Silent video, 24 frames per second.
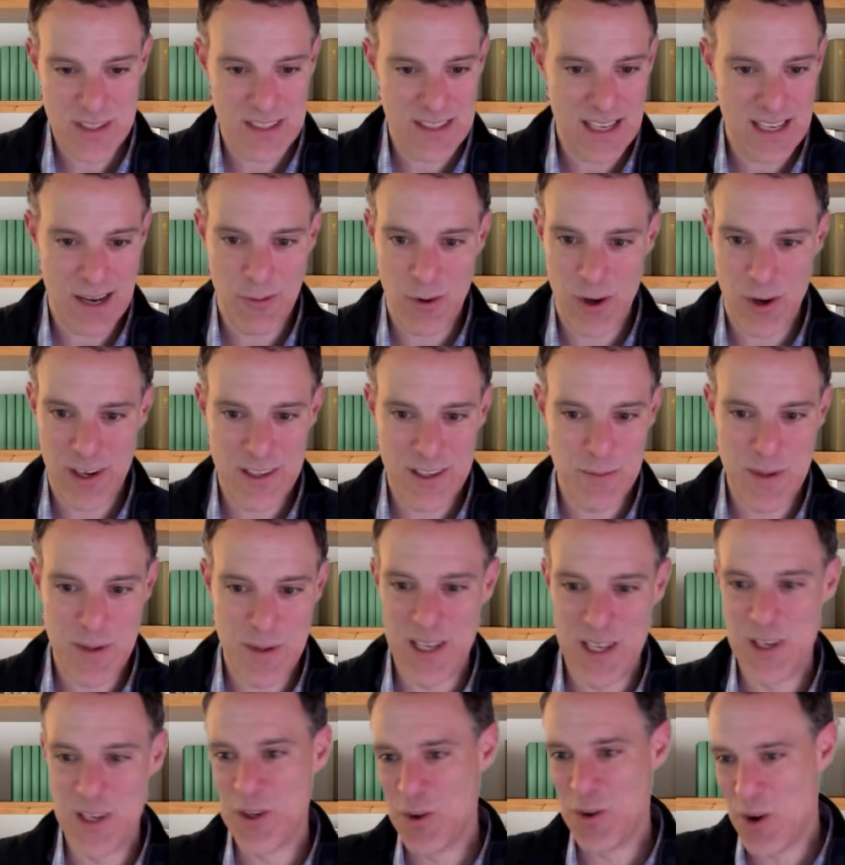I wanted to be in
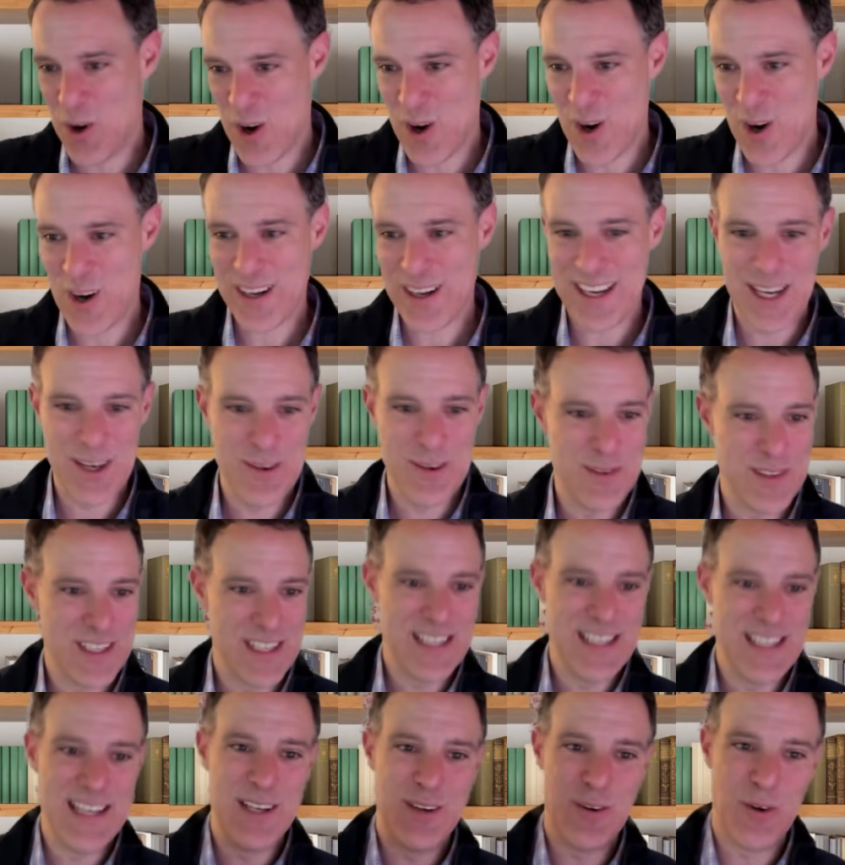New York, and it was a
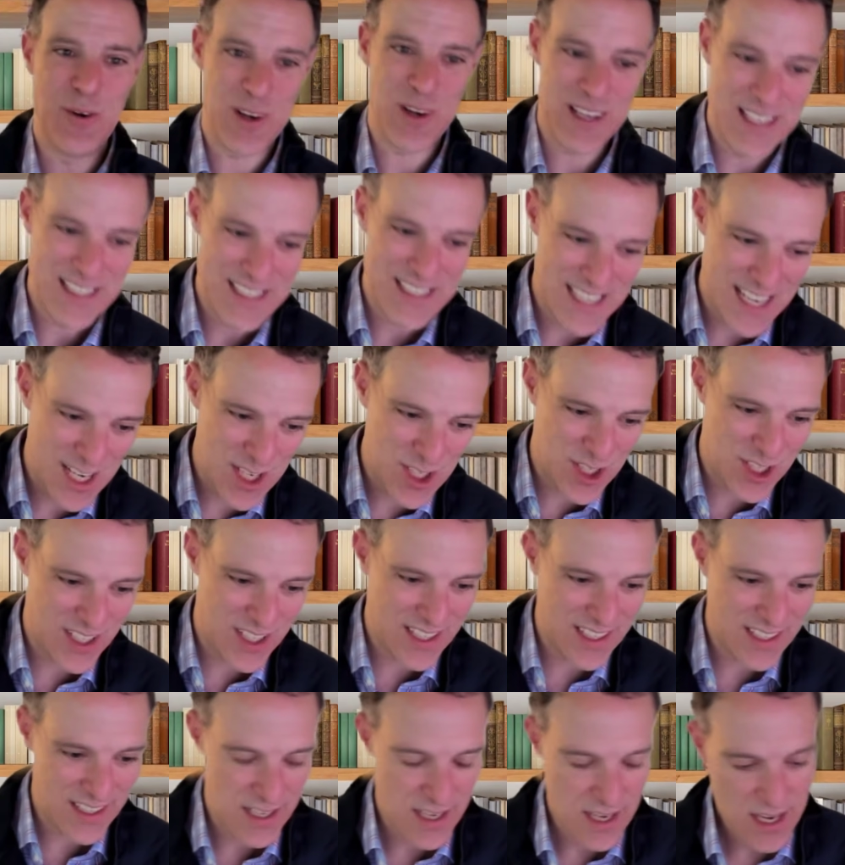neat
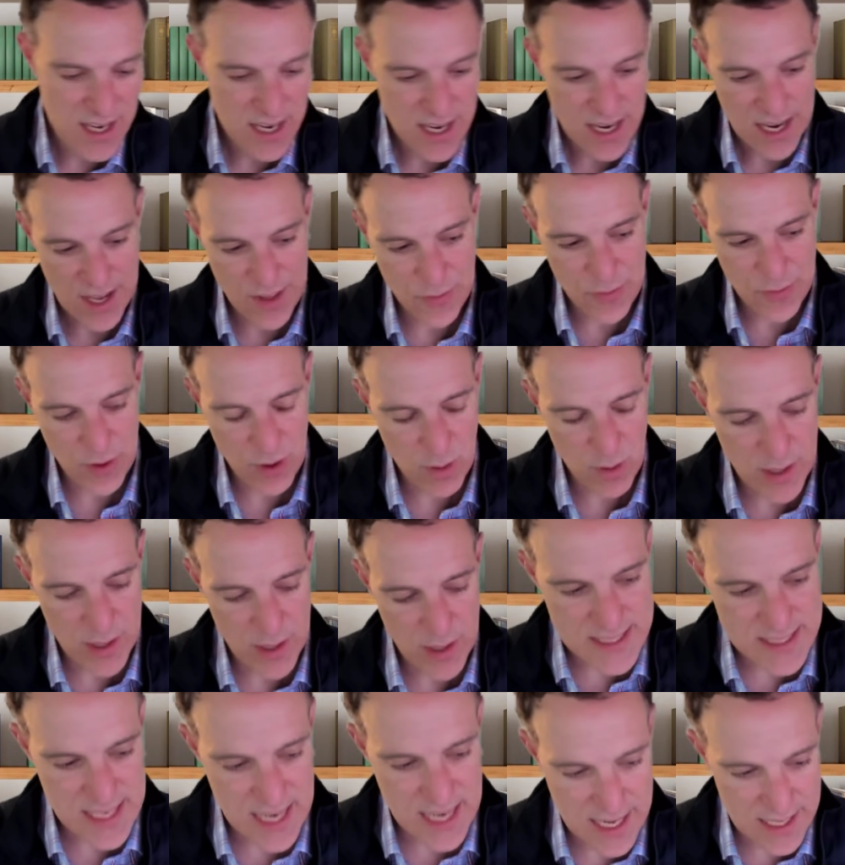organization. And so I
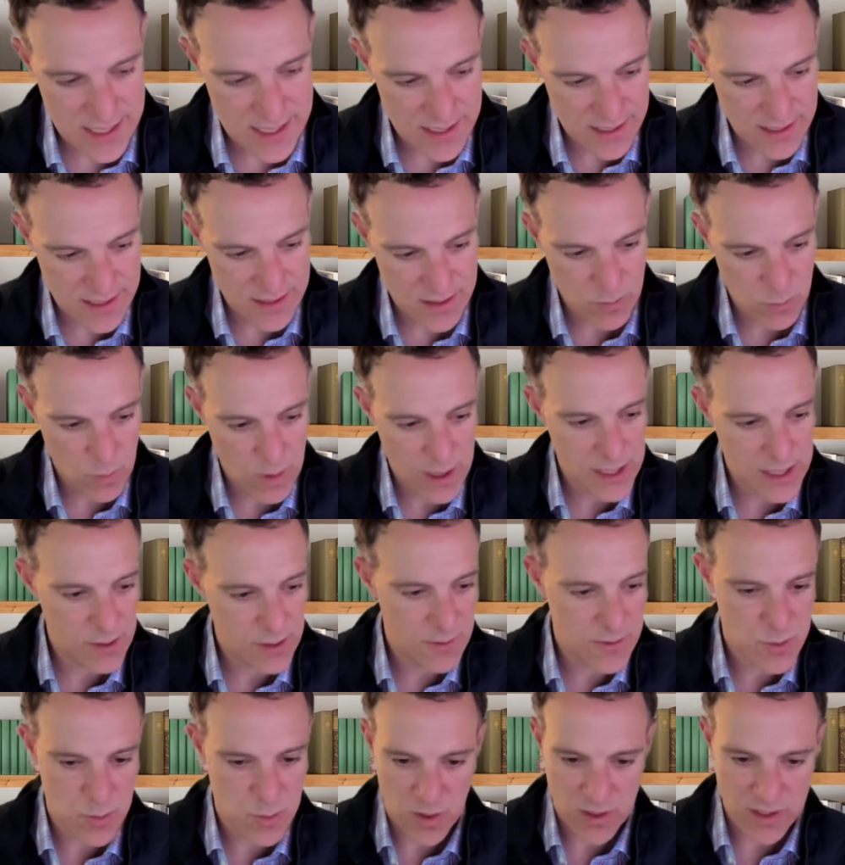decided while I
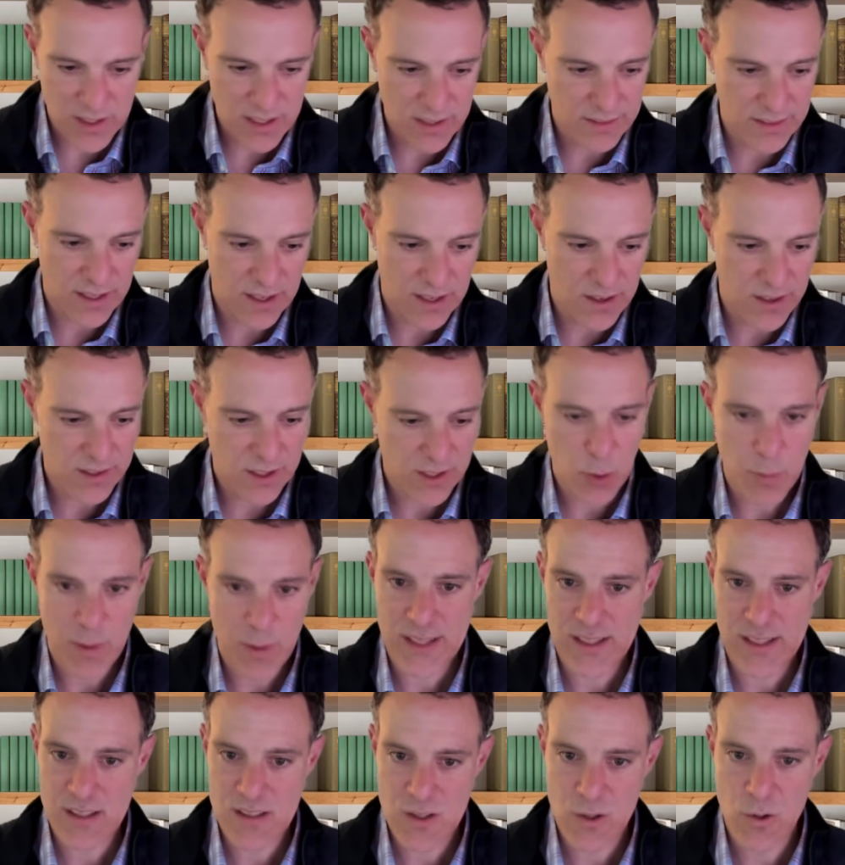was working there to go back
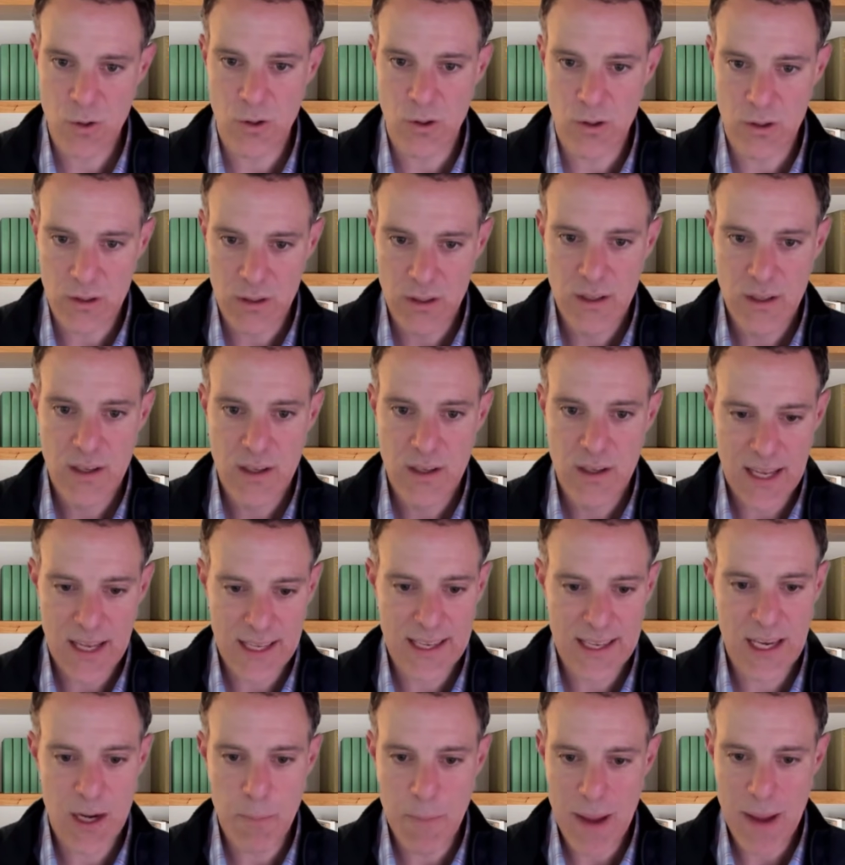to school and
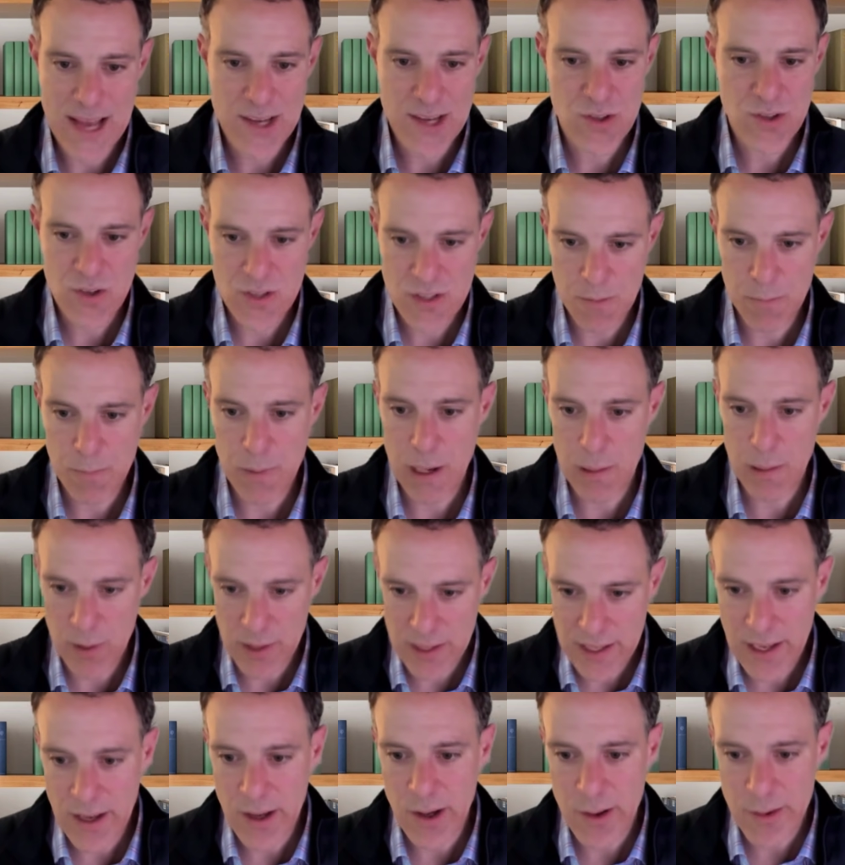get a master's in public
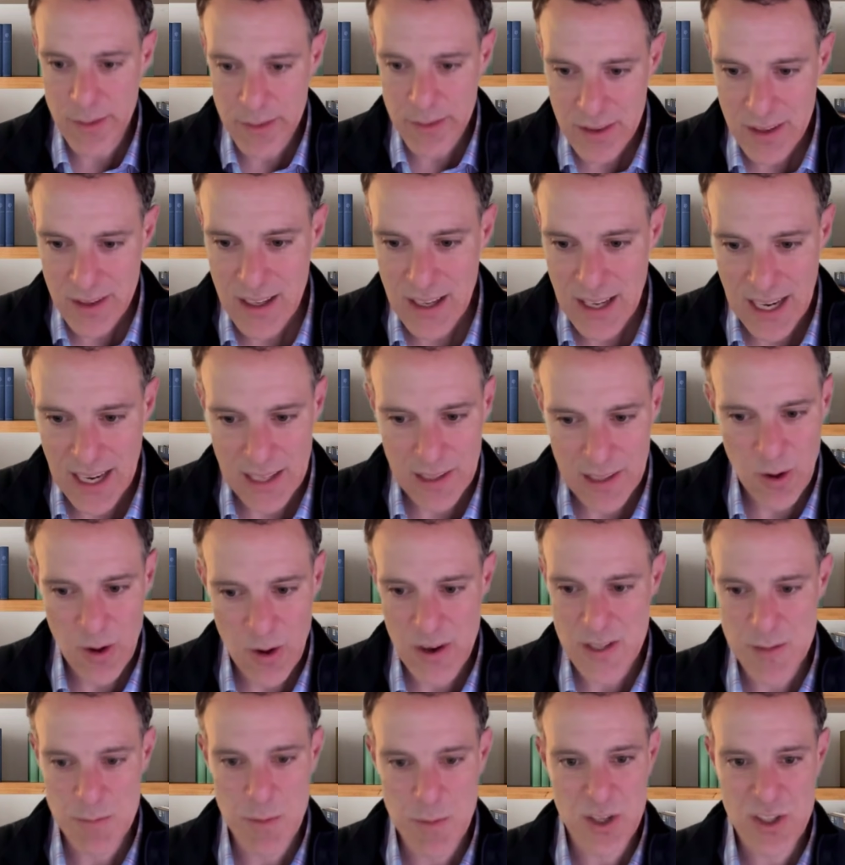health and learn
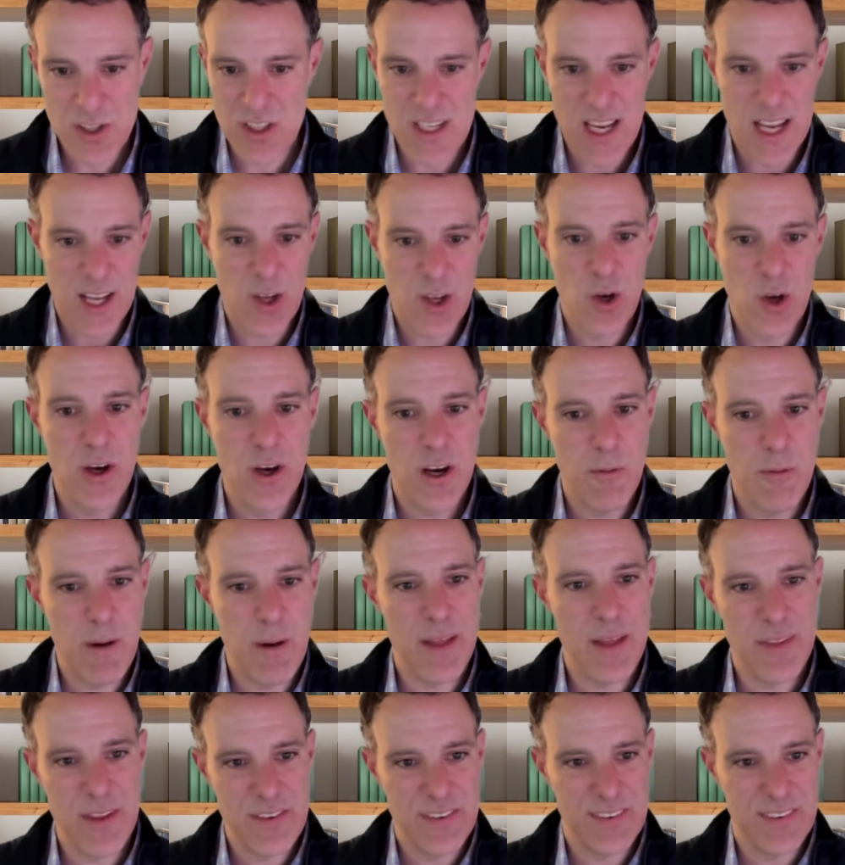as much as I could about
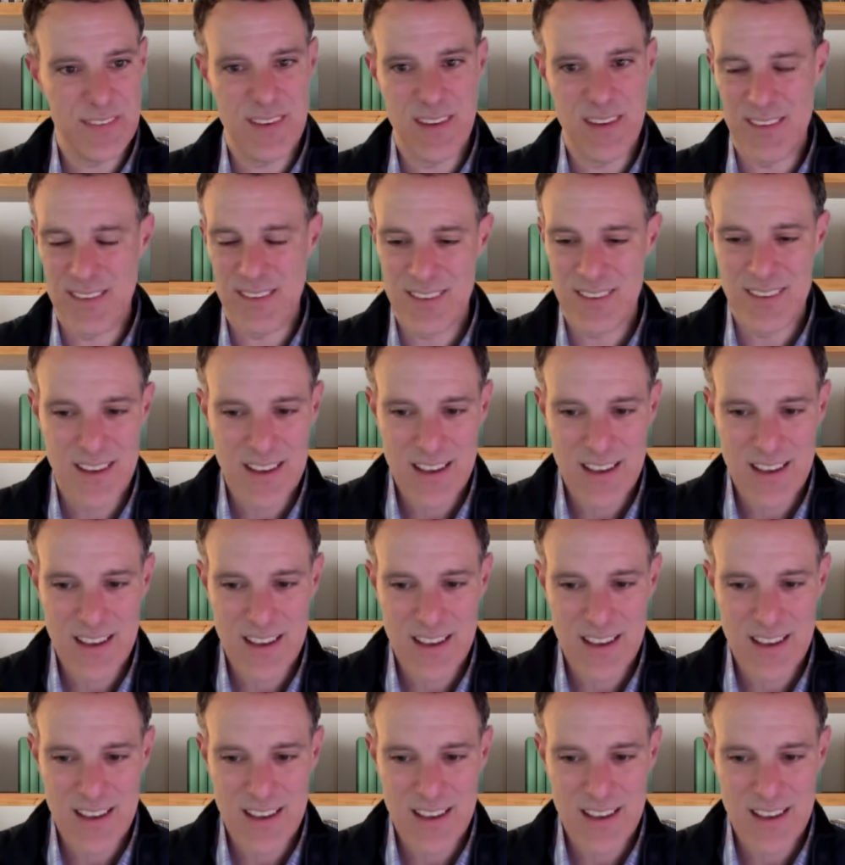this